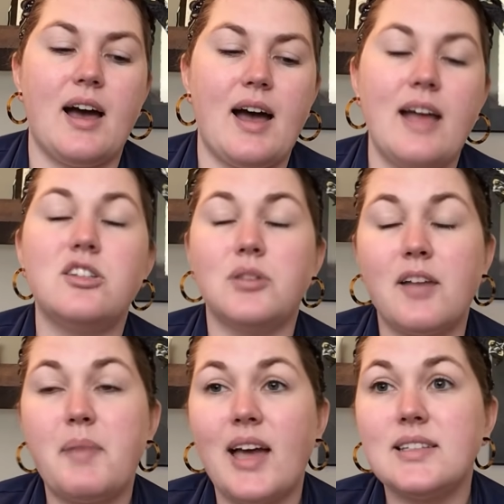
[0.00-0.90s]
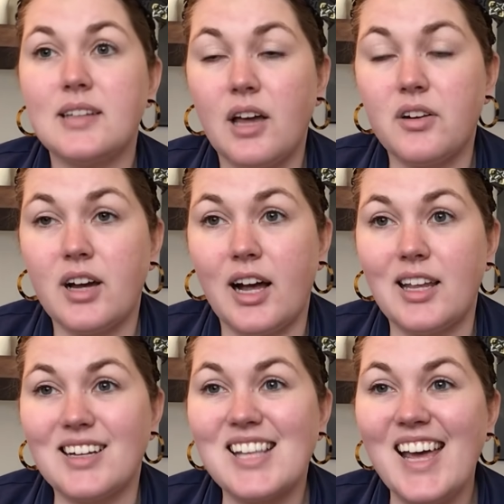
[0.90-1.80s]
I do have bags in other
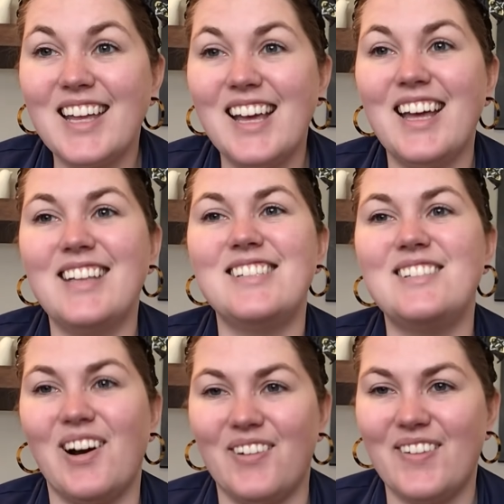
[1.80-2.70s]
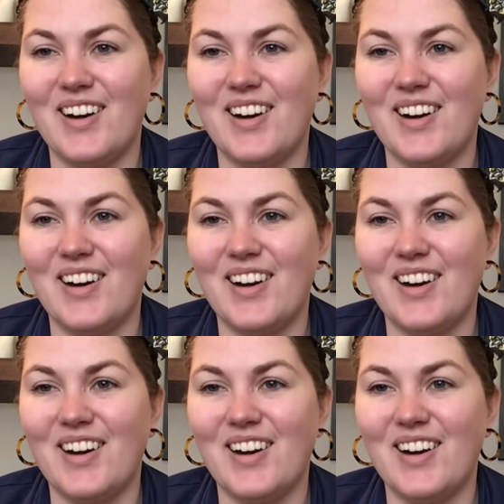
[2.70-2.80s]
colors, don't